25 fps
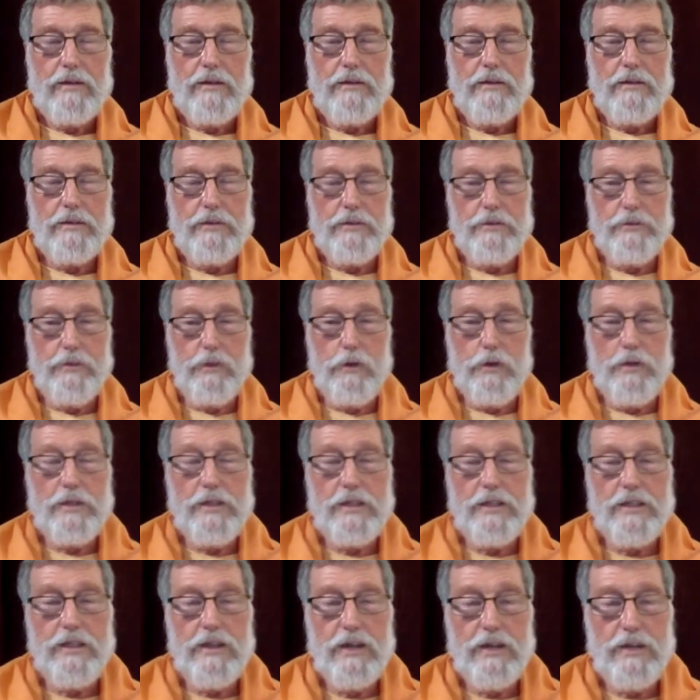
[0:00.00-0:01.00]
Divorce
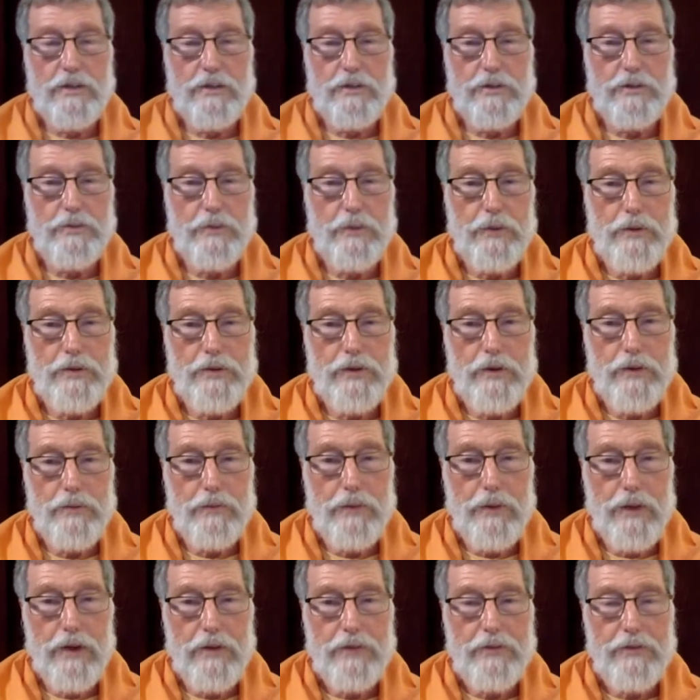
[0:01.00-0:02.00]
is not your spiritual
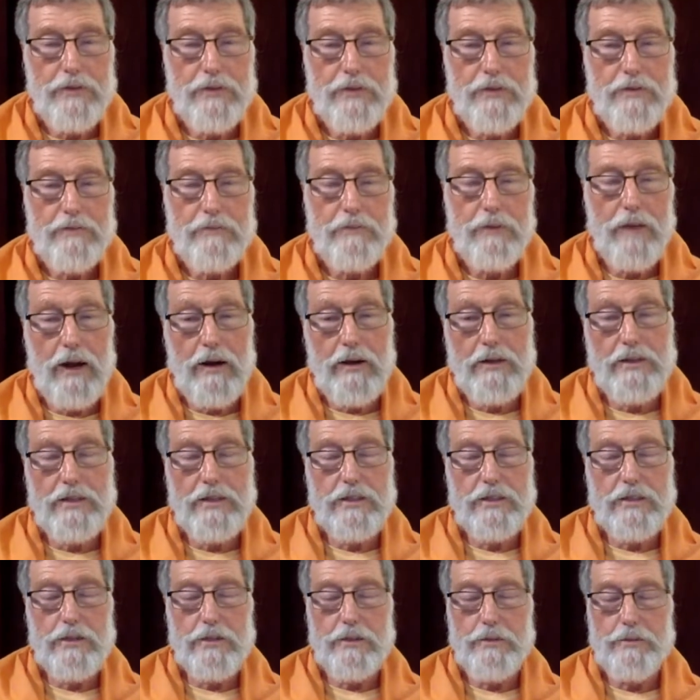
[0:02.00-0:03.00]
path. Marriage
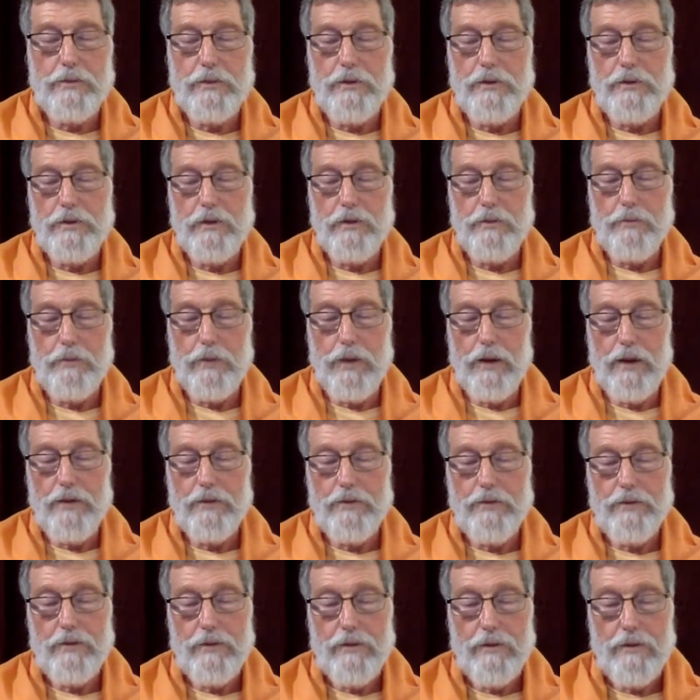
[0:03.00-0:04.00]
is your spiritual path.
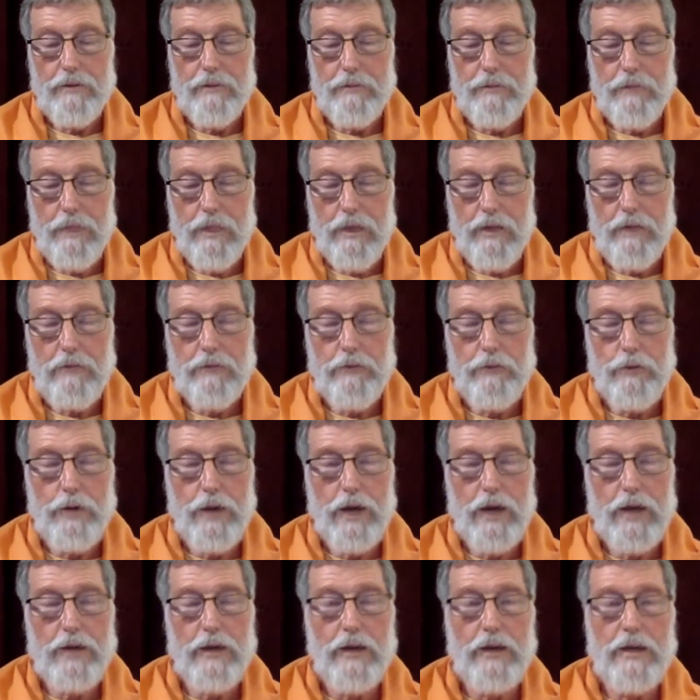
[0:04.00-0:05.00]
If you
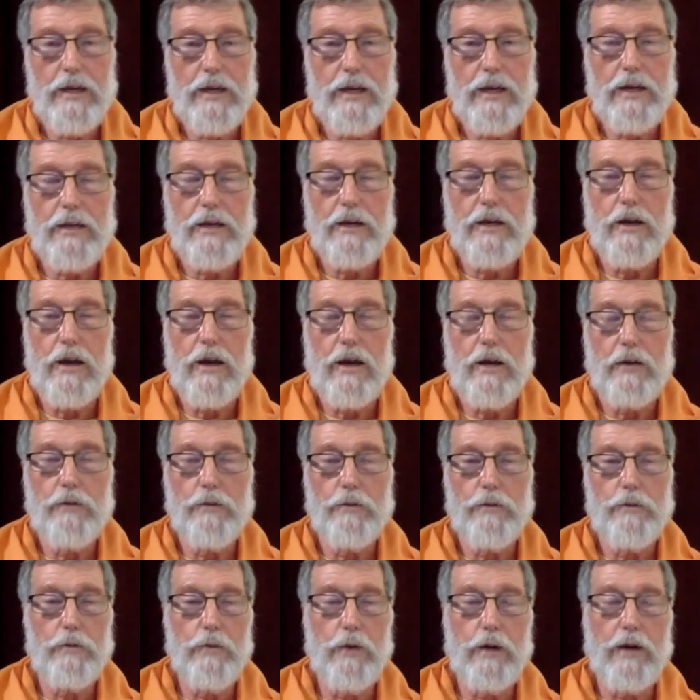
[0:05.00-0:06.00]
cannot get along
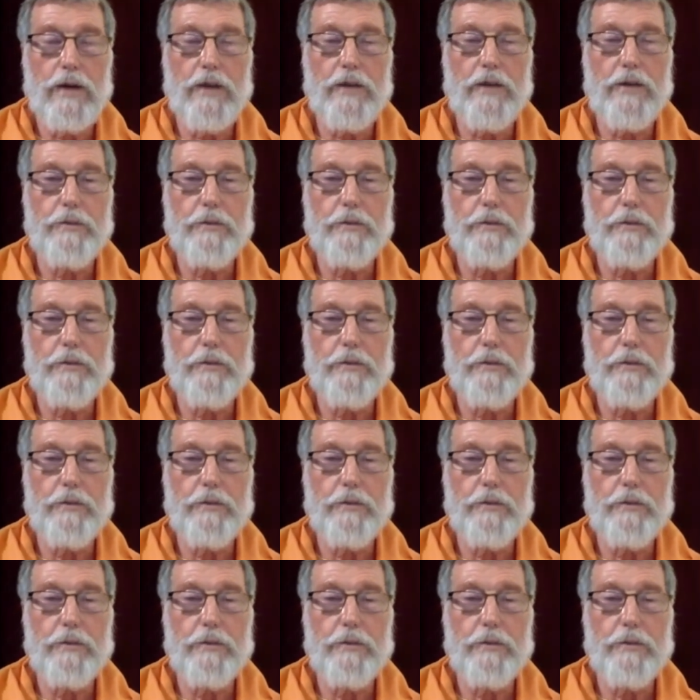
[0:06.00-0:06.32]
with one other